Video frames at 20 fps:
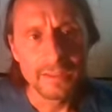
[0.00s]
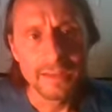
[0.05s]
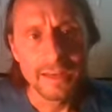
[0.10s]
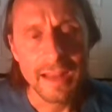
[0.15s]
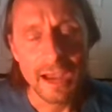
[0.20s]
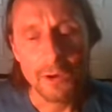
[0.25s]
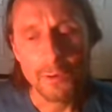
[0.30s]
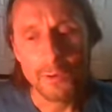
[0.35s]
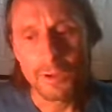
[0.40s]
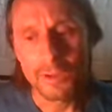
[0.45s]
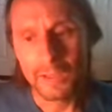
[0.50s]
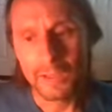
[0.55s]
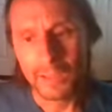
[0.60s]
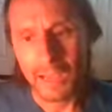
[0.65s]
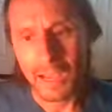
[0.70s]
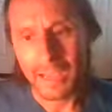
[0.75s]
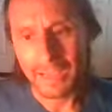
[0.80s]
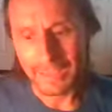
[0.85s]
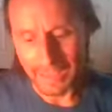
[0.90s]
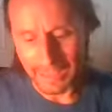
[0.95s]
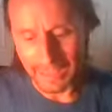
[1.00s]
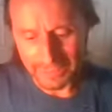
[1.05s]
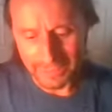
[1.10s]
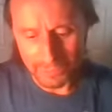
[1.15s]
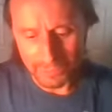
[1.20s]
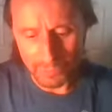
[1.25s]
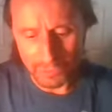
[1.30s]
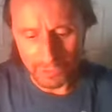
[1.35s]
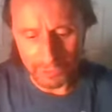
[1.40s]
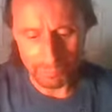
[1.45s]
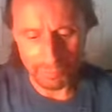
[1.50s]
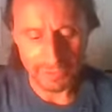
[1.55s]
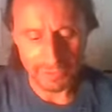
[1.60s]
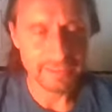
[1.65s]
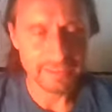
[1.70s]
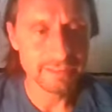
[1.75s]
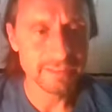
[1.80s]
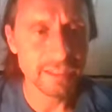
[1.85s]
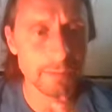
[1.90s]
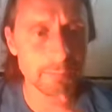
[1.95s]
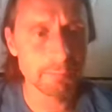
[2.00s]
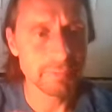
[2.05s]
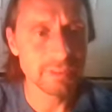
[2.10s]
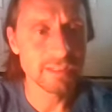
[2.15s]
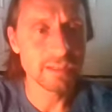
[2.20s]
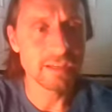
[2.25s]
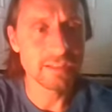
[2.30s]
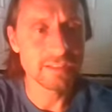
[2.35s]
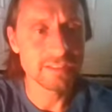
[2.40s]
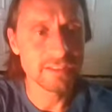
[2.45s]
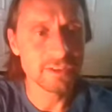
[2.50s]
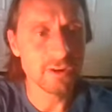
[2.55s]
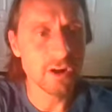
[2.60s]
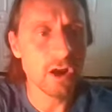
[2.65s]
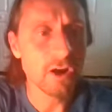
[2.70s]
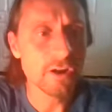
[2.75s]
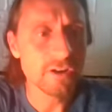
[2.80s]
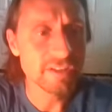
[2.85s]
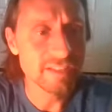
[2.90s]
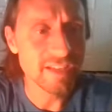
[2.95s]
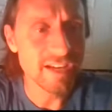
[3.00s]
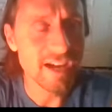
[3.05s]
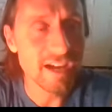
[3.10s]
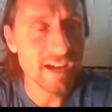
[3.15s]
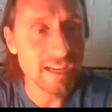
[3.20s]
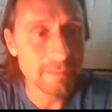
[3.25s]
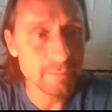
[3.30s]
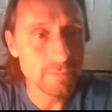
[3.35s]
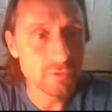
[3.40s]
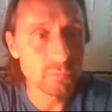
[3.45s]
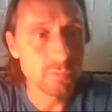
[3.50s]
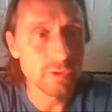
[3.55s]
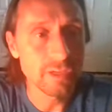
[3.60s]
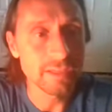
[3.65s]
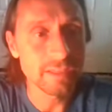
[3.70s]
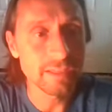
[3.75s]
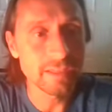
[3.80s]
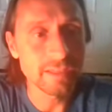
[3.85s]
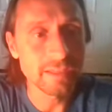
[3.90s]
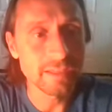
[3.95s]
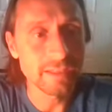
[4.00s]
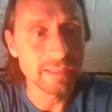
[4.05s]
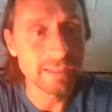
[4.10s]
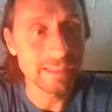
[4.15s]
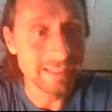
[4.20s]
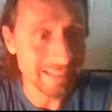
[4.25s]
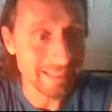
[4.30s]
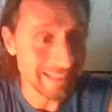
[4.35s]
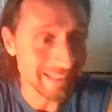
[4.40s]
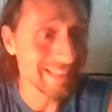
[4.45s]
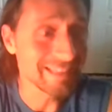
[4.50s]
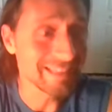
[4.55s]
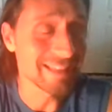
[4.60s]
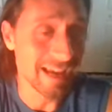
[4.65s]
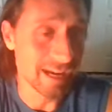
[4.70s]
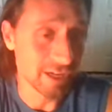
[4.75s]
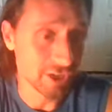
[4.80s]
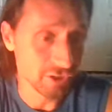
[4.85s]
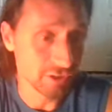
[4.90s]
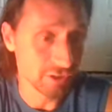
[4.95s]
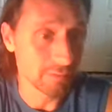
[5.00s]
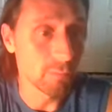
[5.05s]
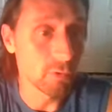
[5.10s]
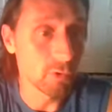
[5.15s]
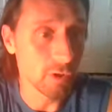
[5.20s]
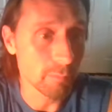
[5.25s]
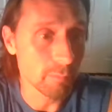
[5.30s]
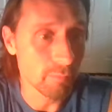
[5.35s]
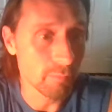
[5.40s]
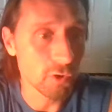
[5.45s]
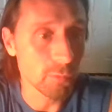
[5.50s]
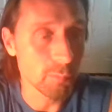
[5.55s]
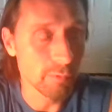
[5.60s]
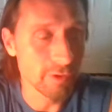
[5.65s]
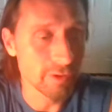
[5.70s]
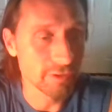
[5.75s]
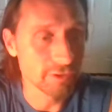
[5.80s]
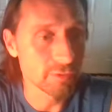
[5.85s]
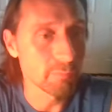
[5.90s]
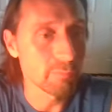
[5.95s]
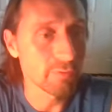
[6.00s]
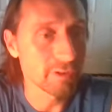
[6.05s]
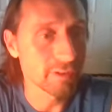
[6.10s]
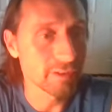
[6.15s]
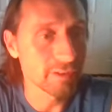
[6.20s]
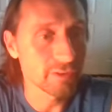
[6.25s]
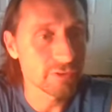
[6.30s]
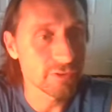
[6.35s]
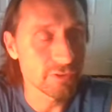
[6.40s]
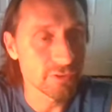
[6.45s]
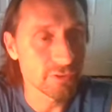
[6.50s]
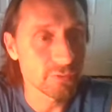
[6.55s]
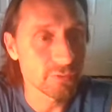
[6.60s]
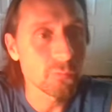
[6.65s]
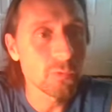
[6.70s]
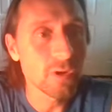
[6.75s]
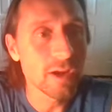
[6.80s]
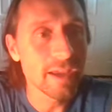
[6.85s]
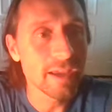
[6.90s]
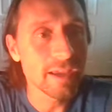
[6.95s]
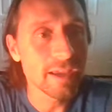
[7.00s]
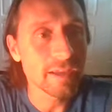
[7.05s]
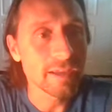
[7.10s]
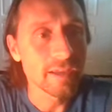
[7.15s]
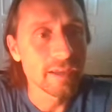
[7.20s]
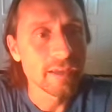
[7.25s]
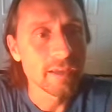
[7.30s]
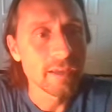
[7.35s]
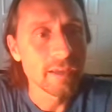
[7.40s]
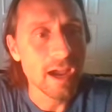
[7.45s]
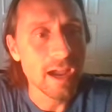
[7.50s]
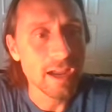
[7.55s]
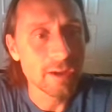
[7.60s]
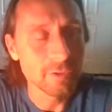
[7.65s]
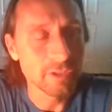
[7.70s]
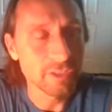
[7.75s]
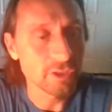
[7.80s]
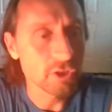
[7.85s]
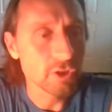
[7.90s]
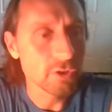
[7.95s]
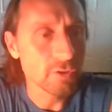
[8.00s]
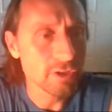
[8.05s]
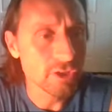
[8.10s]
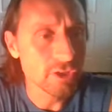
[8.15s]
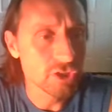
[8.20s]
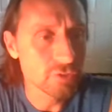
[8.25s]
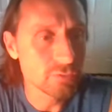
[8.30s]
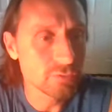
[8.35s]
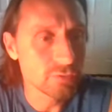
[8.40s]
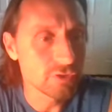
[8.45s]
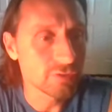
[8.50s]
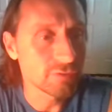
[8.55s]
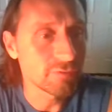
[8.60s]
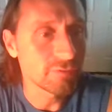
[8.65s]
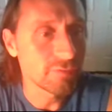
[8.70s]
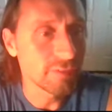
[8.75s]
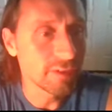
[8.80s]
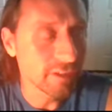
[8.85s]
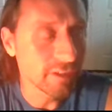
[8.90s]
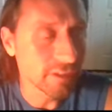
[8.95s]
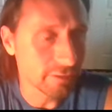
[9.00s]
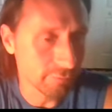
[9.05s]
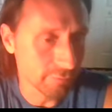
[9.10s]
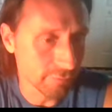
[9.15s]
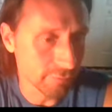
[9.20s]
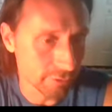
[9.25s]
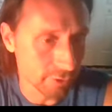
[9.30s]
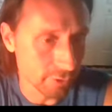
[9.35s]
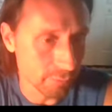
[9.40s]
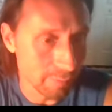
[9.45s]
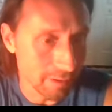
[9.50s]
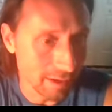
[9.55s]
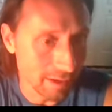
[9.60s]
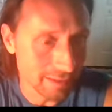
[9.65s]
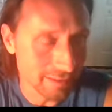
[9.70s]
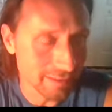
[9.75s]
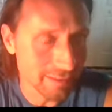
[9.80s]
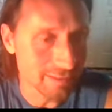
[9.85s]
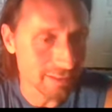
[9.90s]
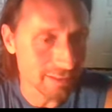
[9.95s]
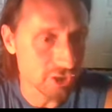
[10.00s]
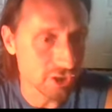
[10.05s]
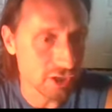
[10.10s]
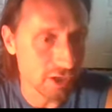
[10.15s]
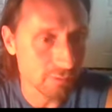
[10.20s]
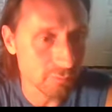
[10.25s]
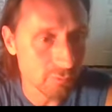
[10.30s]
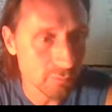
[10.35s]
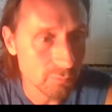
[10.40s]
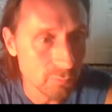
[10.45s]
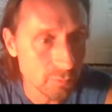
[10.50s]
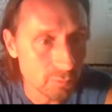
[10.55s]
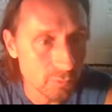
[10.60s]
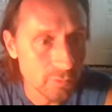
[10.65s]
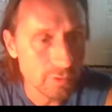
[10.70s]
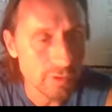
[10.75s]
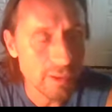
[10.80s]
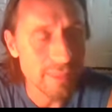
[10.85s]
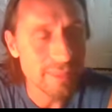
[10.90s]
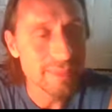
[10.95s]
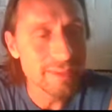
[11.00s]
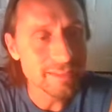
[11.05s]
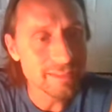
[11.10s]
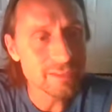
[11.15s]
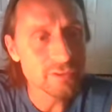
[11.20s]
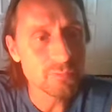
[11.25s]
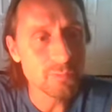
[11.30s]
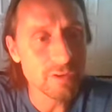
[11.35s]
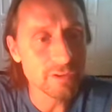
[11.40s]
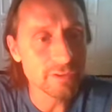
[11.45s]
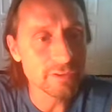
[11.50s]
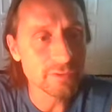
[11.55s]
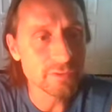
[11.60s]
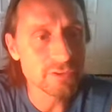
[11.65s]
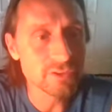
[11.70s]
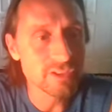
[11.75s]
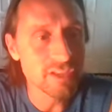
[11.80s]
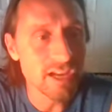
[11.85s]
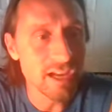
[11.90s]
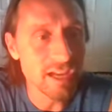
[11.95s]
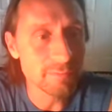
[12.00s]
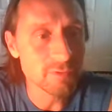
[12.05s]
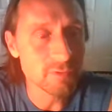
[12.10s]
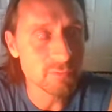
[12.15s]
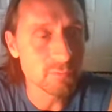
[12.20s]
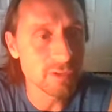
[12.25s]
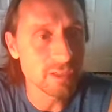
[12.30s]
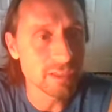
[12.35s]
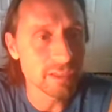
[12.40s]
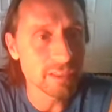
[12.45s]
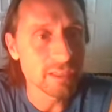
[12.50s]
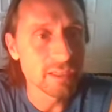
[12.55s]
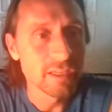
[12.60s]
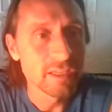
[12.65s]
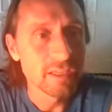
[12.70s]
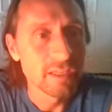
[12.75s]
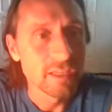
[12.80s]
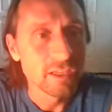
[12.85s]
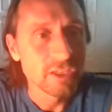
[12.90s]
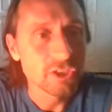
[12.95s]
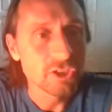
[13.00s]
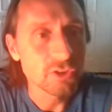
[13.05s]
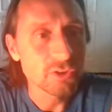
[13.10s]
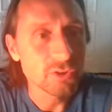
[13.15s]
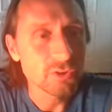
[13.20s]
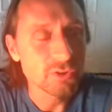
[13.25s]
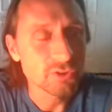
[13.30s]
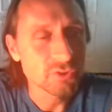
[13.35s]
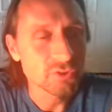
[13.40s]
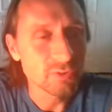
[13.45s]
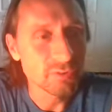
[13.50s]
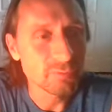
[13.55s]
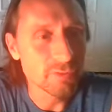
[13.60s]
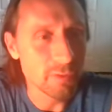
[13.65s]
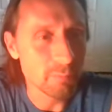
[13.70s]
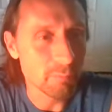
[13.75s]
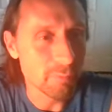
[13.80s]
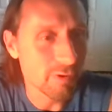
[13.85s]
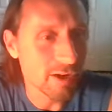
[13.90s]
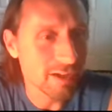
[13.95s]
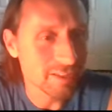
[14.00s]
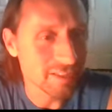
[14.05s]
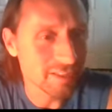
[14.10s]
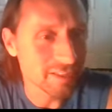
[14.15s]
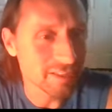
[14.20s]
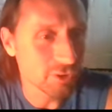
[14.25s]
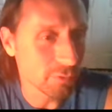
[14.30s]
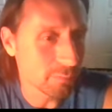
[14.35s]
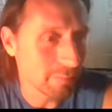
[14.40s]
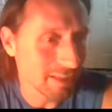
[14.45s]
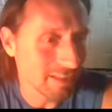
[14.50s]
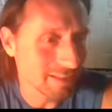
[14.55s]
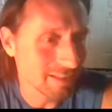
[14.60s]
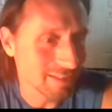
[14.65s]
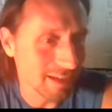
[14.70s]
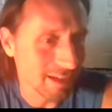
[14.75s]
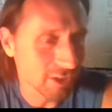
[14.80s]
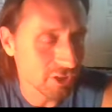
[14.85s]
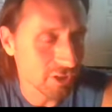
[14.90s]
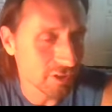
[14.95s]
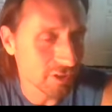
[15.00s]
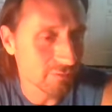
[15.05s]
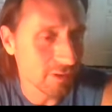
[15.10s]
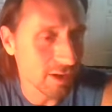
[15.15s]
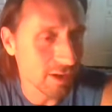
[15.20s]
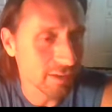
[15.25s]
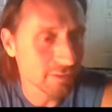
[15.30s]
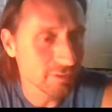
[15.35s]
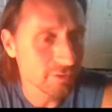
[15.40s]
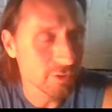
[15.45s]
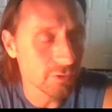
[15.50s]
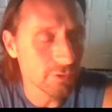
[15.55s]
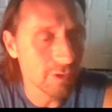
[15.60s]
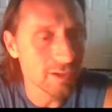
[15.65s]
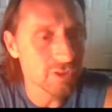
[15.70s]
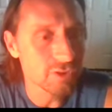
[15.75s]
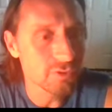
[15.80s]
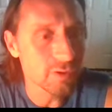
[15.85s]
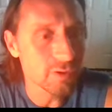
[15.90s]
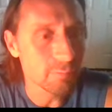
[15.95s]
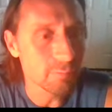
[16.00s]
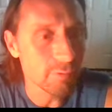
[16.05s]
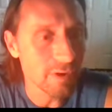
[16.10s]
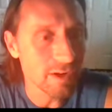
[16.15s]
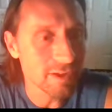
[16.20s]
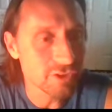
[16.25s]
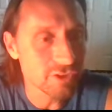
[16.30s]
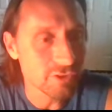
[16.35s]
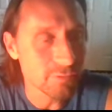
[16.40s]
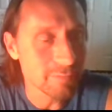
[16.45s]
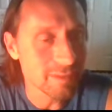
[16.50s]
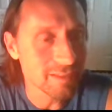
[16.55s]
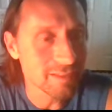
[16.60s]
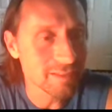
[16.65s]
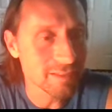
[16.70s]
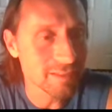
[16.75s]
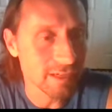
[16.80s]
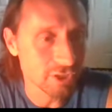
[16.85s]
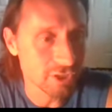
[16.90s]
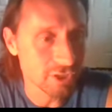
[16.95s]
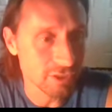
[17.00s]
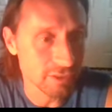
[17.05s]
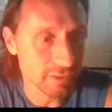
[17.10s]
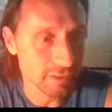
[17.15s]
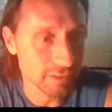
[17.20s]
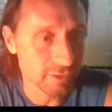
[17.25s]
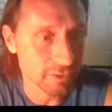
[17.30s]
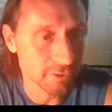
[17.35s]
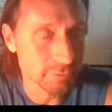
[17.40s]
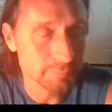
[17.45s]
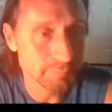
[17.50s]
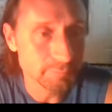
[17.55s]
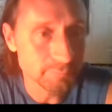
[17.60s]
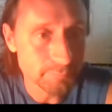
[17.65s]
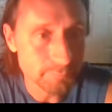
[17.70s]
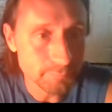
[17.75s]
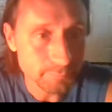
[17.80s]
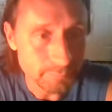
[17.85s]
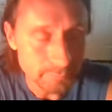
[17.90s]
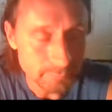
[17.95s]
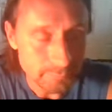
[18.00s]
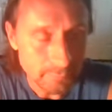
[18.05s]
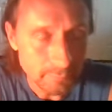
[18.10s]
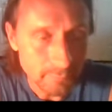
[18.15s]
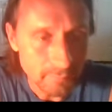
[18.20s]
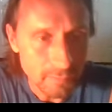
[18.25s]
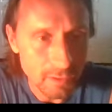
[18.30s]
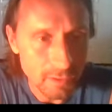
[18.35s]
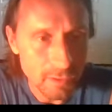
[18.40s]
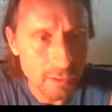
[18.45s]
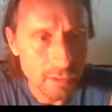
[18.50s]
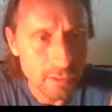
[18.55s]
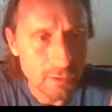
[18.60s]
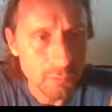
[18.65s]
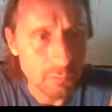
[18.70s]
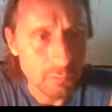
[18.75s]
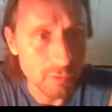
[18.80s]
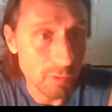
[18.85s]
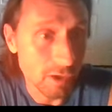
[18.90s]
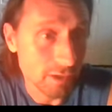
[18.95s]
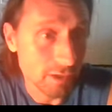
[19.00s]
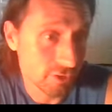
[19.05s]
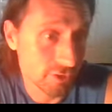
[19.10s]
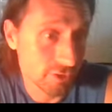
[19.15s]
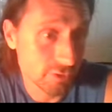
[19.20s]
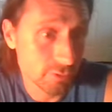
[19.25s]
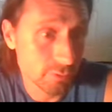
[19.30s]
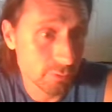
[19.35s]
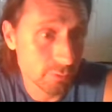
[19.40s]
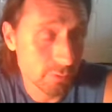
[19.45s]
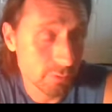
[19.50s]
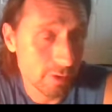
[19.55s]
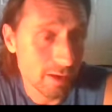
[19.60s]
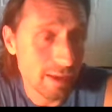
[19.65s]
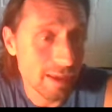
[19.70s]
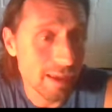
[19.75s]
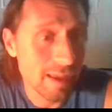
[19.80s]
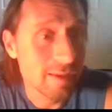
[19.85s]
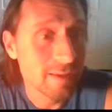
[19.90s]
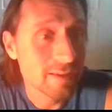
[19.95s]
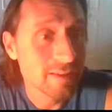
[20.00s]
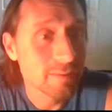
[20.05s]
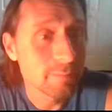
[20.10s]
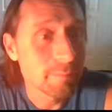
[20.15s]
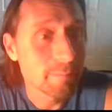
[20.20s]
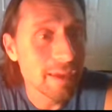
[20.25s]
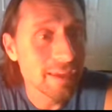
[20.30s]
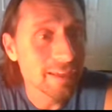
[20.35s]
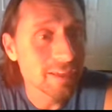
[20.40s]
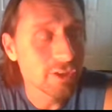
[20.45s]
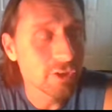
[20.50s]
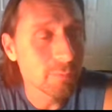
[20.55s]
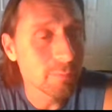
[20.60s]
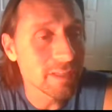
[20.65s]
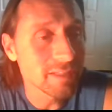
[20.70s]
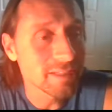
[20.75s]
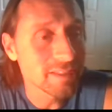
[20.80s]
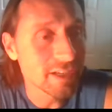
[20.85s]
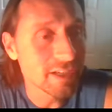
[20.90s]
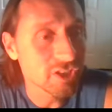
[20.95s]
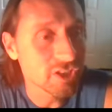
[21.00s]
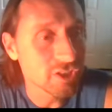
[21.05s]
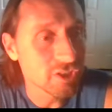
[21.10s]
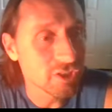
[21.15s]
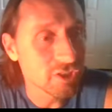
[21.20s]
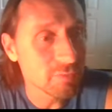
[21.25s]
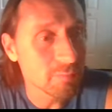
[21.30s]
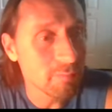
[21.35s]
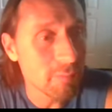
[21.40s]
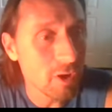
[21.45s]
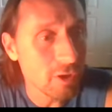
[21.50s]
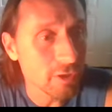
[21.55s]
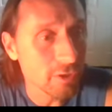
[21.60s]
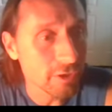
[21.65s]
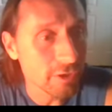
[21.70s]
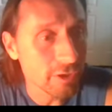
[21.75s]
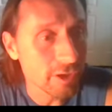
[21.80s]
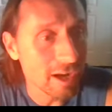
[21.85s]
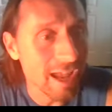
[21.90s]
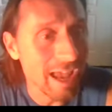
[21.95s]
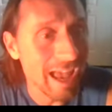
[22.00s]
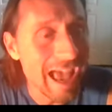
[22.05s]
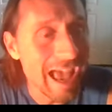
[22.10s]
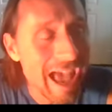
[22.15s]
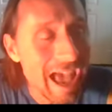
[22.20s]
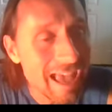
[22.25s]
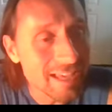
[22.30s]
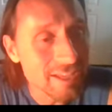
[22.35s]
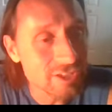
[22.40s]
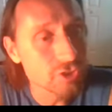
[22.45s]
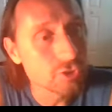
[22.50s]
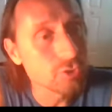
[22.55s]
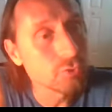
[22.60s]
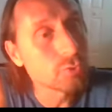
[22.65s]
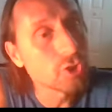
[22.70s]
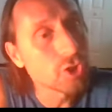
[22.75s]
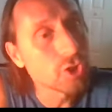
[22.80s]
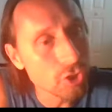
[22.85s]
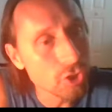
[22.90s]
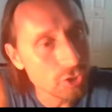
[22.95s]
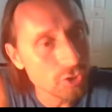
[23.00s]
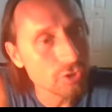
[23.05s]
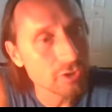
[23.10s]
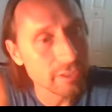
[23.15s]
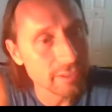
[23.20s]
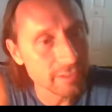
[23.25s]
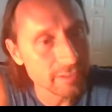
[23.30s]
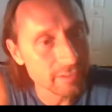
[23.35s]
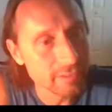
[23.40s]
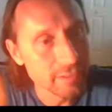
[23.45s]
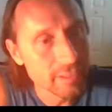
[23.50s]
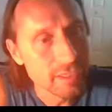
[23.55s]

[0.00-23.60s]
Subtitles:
Now, I did want to bring this up because there are times when it is actually more appropriate to breathe a certain way. I would encourage you to feel it for your body as a general rule. This is one of those times when you're sort of compressing your midsection, right? So as you compress your midsection here, we want to make your midsection smaller as you curl it.